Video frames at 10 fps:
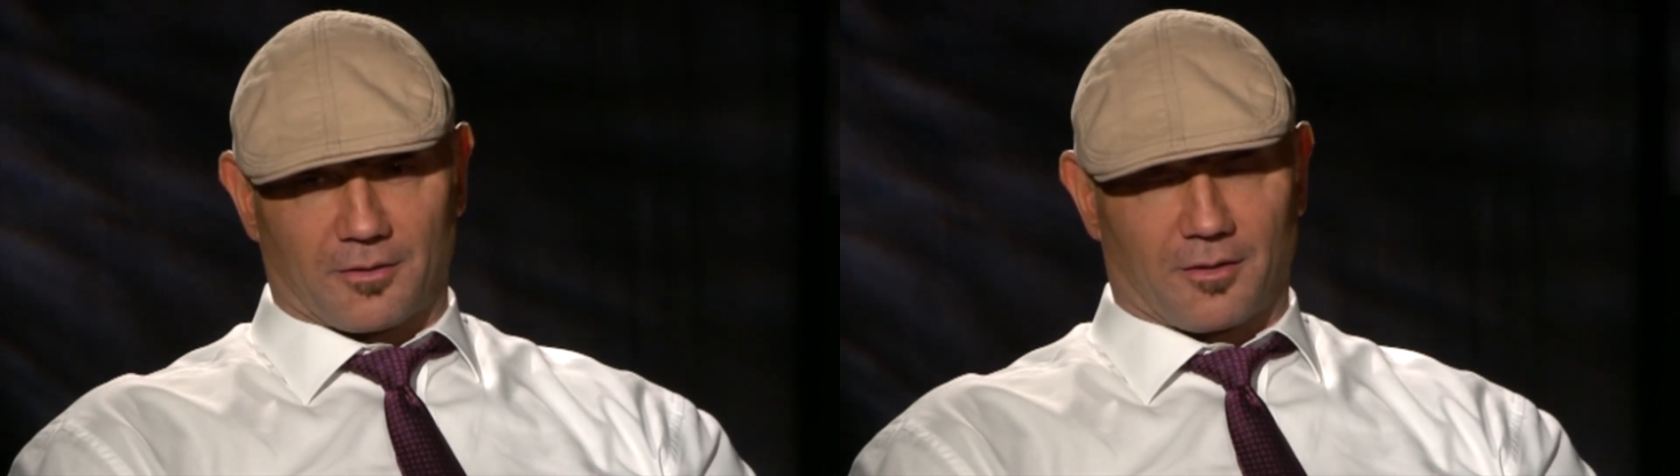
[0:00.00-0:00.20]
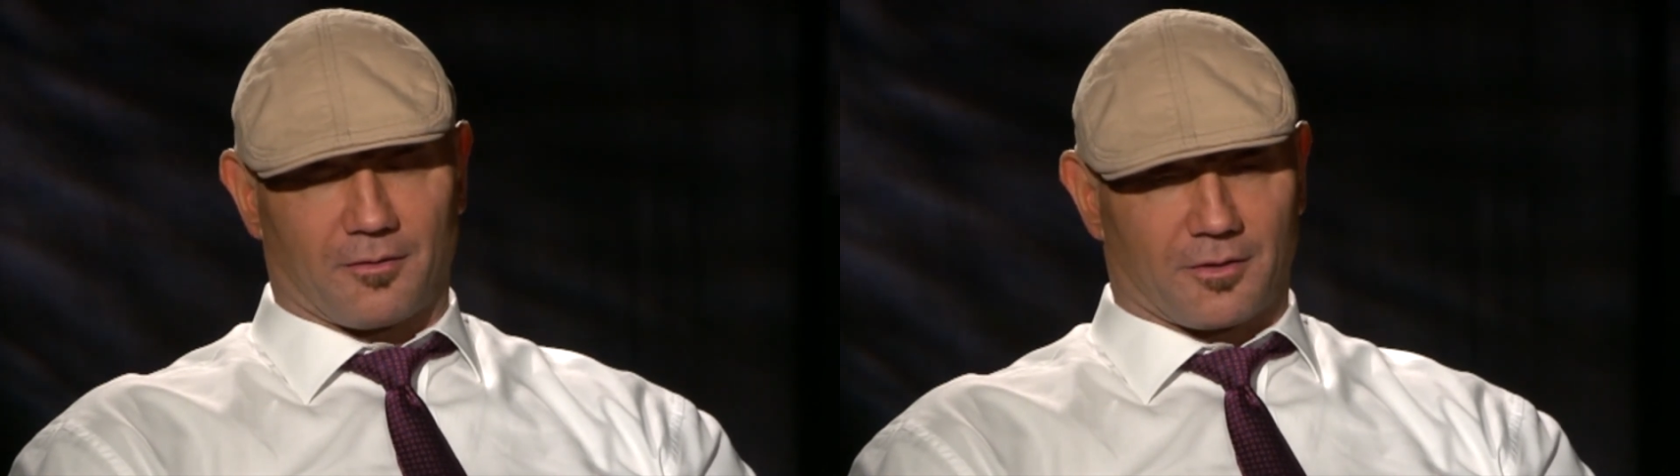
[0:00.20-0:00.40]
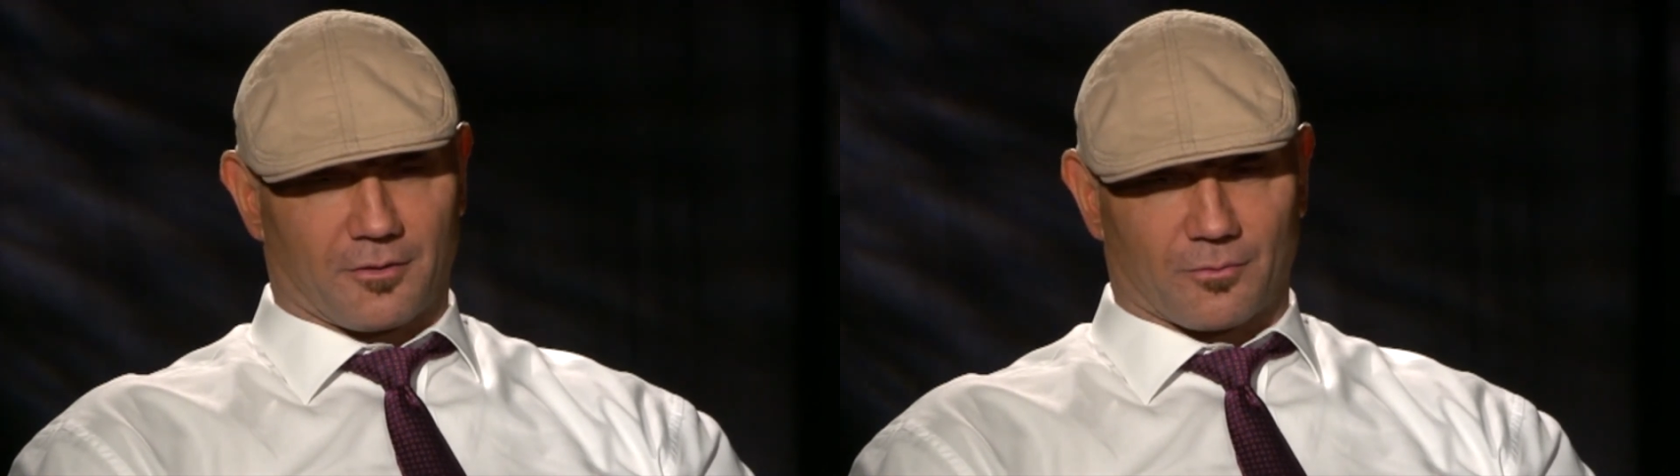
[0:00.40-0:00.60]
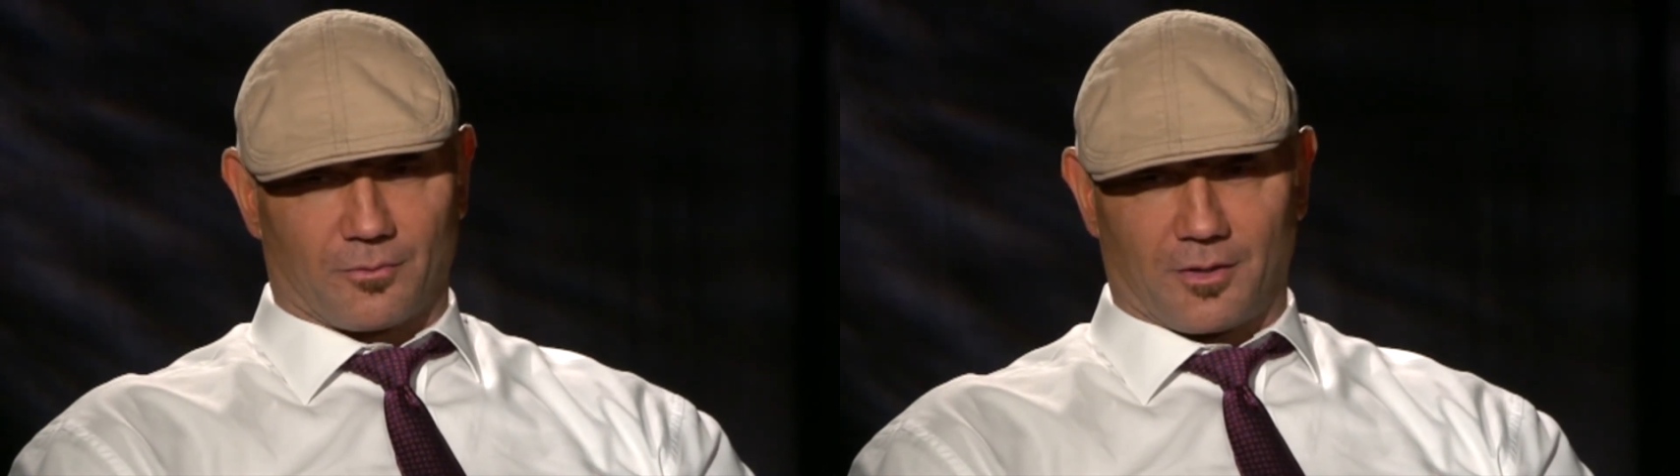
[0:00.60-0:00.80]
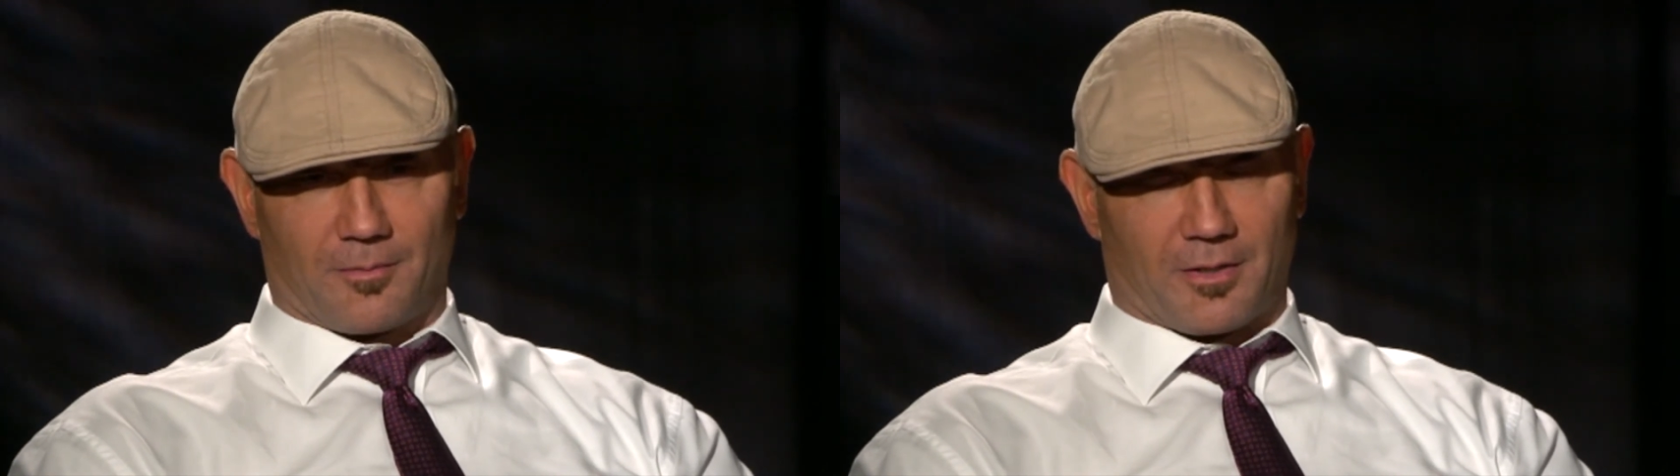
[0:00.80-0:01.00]
it just
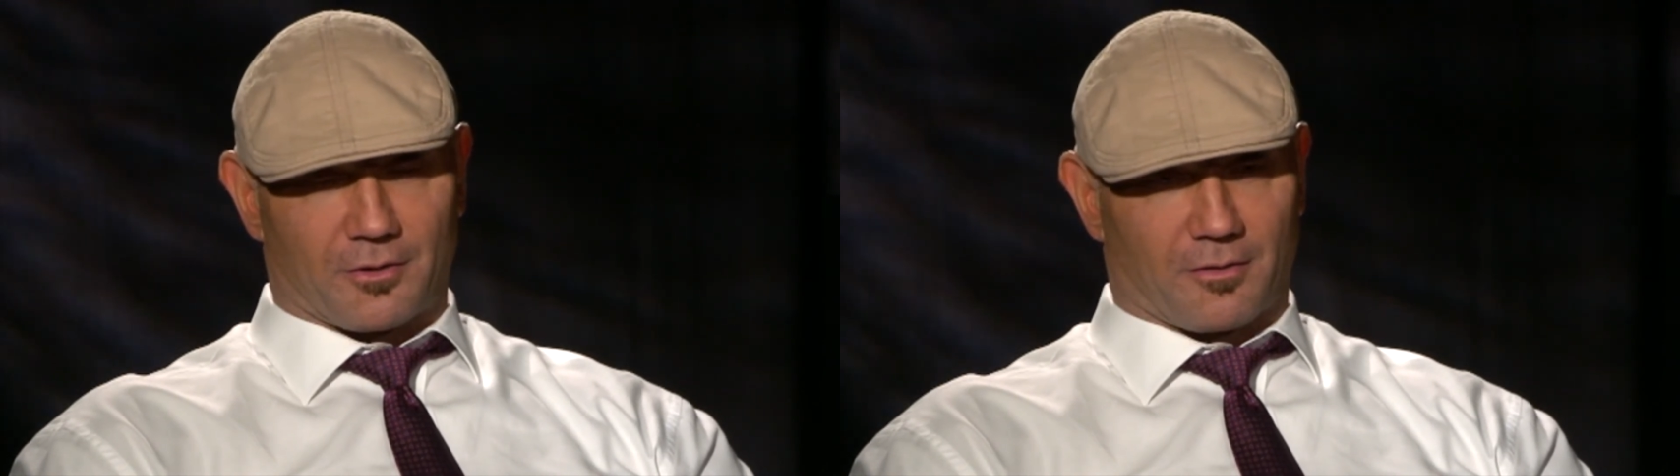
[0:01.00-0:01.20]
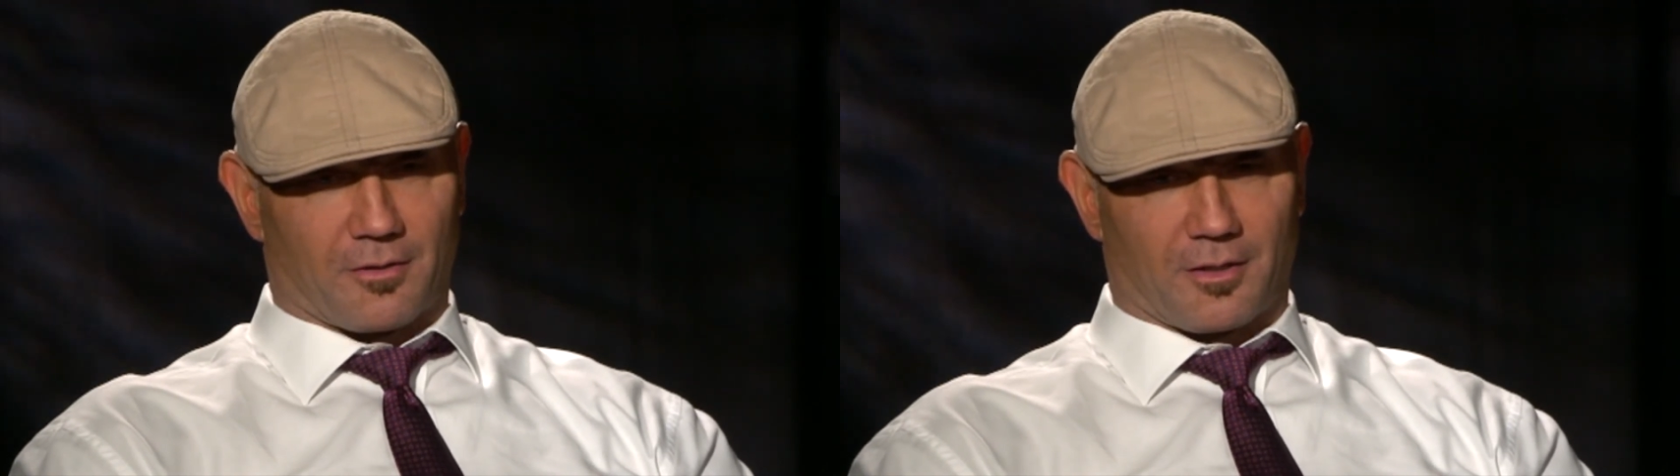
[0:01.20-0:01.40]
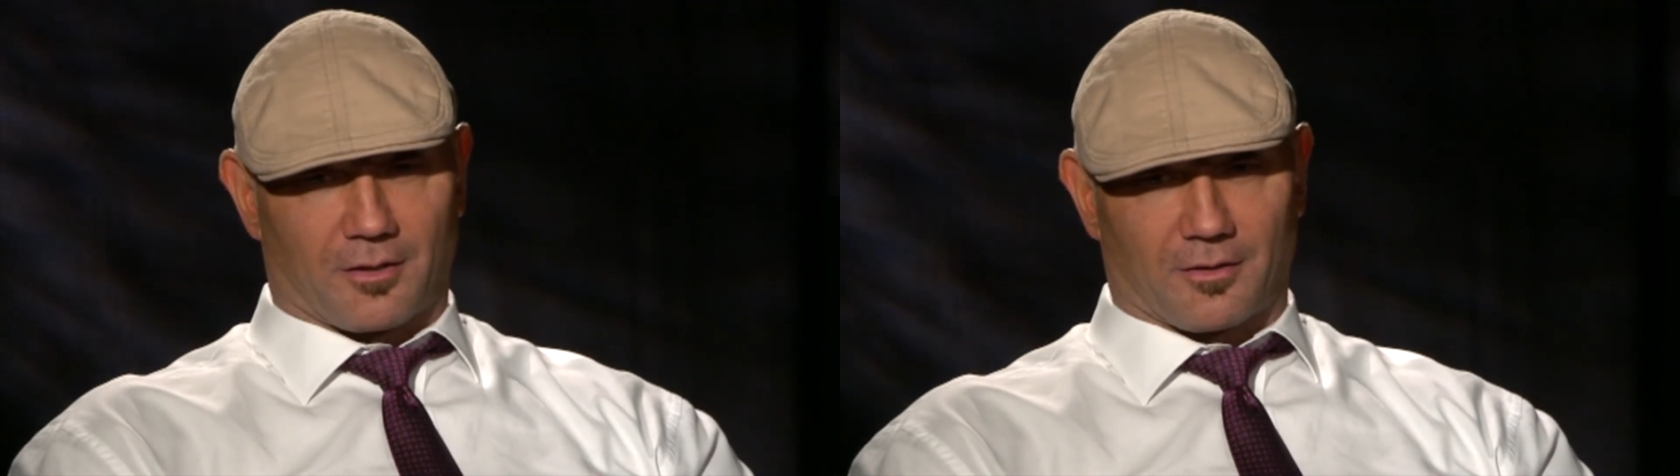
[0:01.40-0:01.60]
really makes you think.